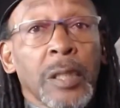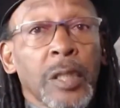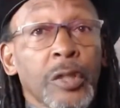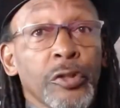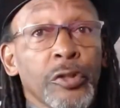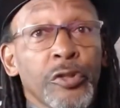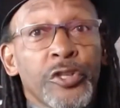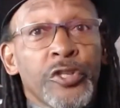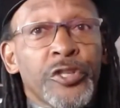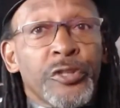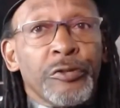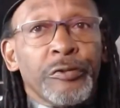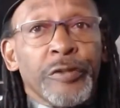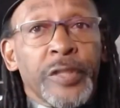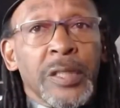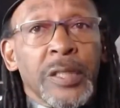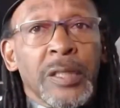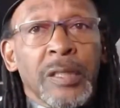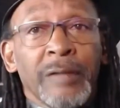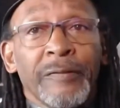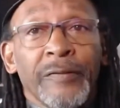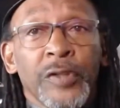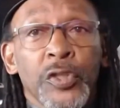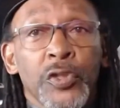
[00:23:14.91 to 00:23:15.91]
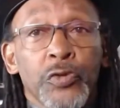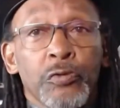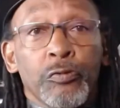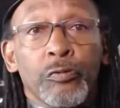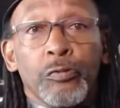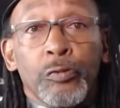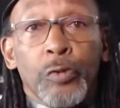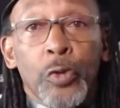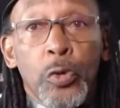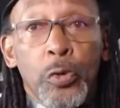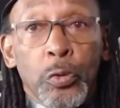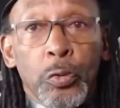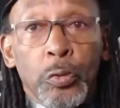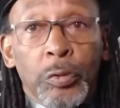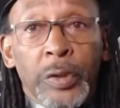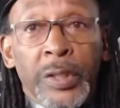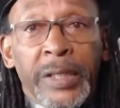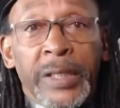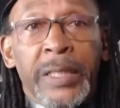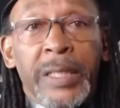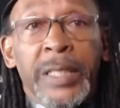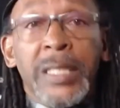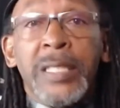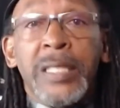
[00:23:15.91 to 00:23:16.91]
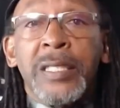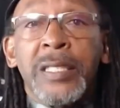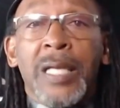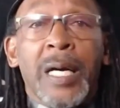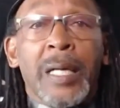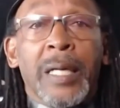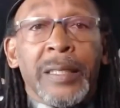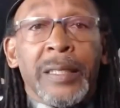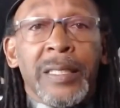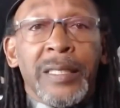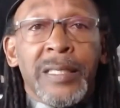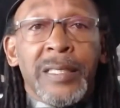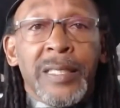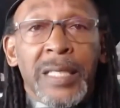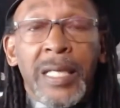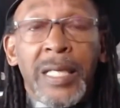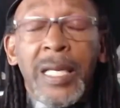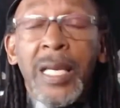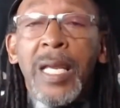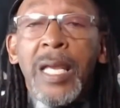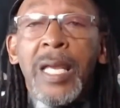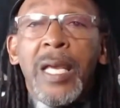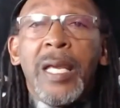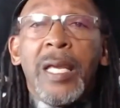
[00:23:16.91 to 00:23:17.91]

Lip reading: uncertain of his role in this odyssey,